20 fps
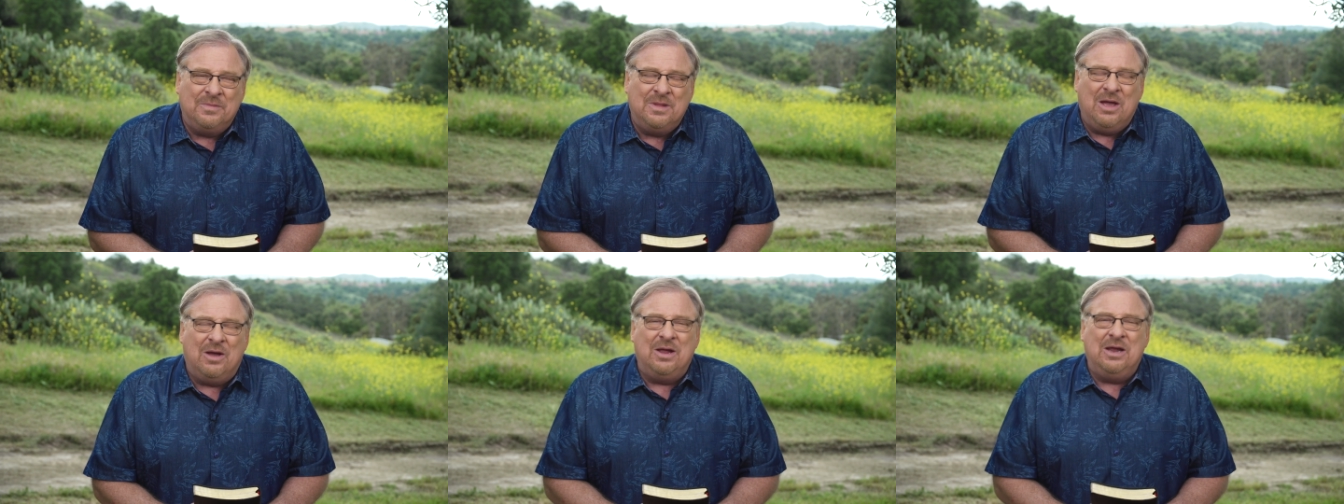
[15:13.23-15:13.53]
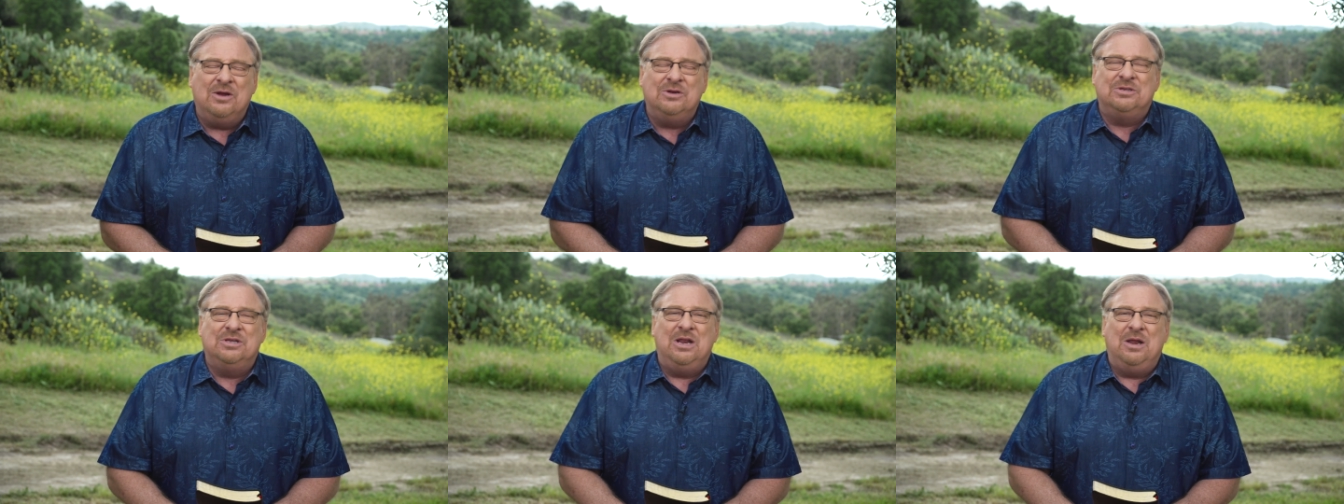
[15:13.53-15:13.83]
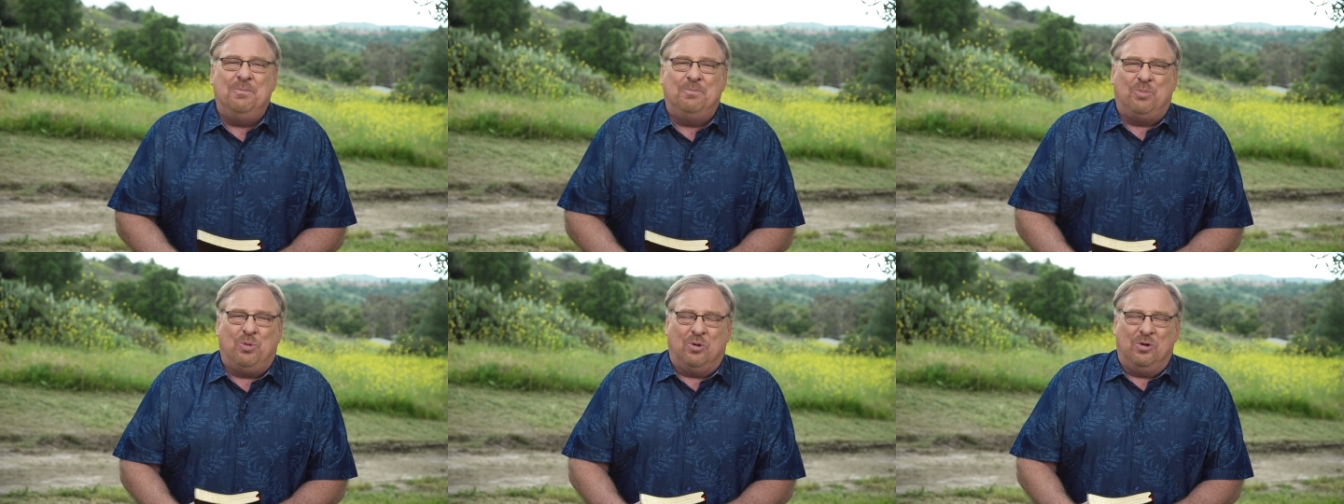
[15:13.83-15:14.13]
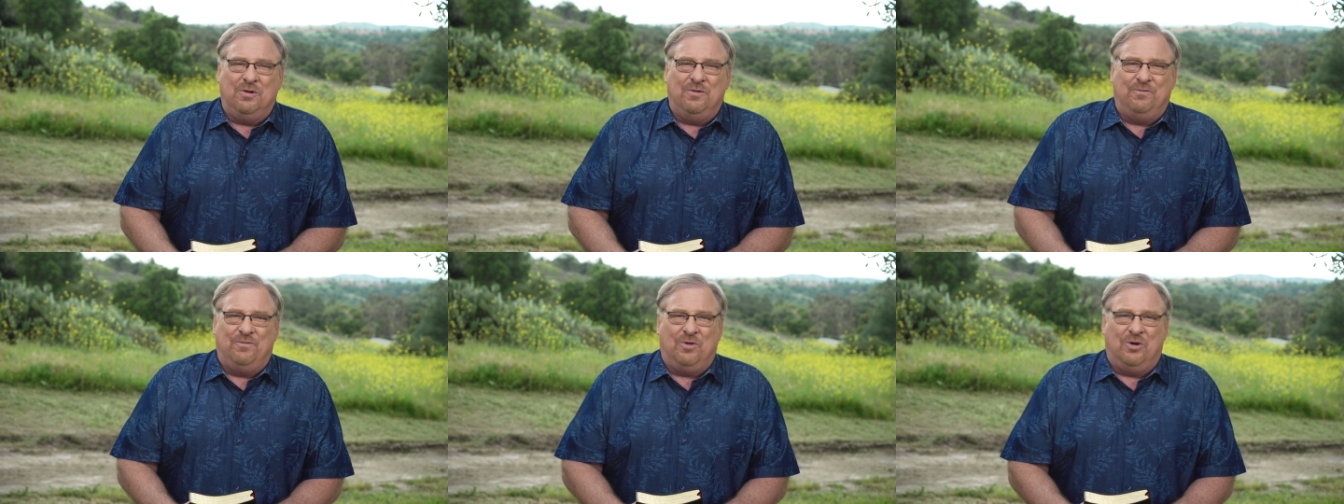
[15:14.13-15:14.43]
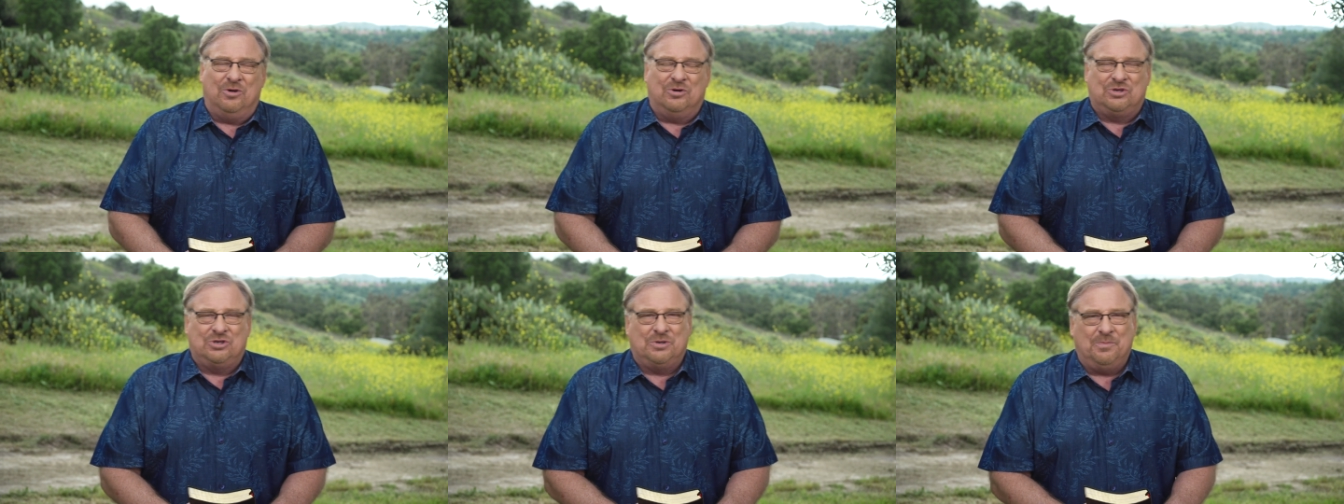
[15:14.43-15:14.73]
Now, here's an important
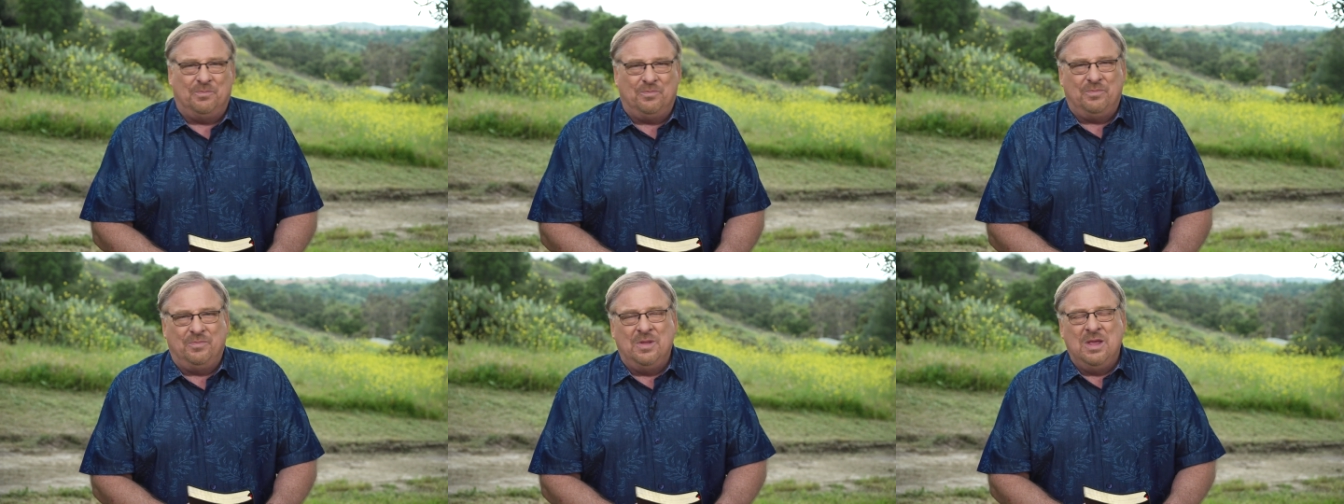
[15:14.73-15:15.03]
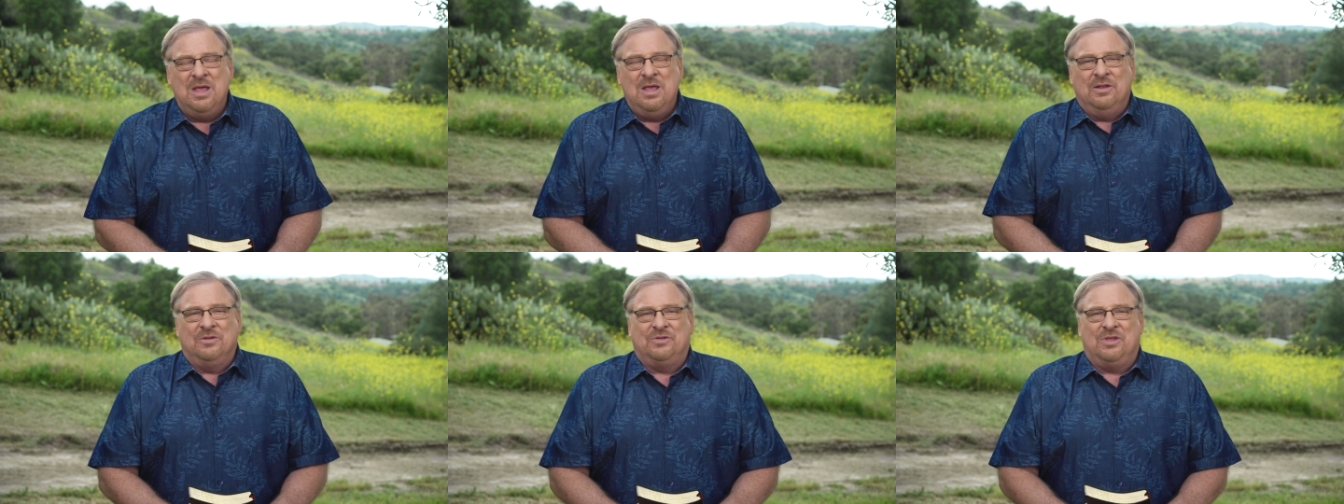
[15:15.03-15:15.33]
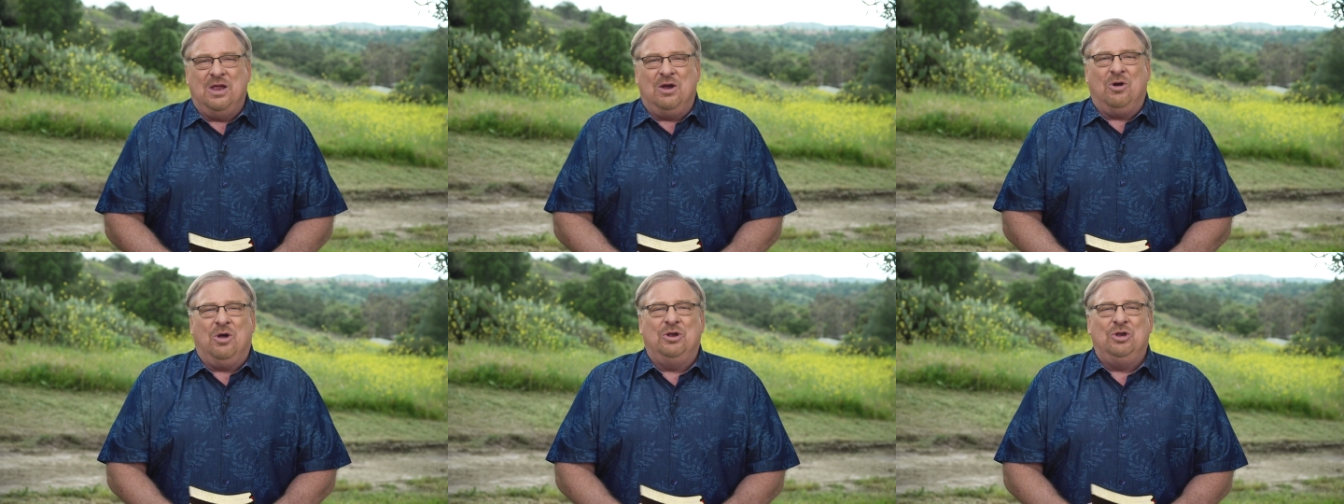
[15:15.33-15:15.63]
verse. It's there